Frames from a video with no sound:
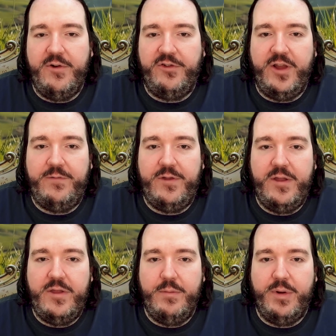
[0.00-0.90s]
shift
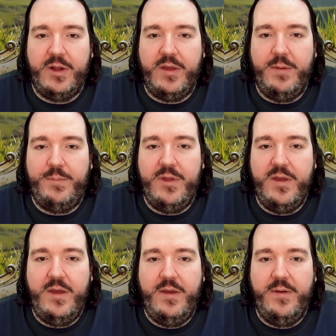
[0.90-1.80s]
it but keep
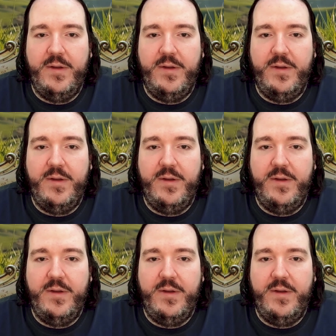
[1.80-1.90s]
the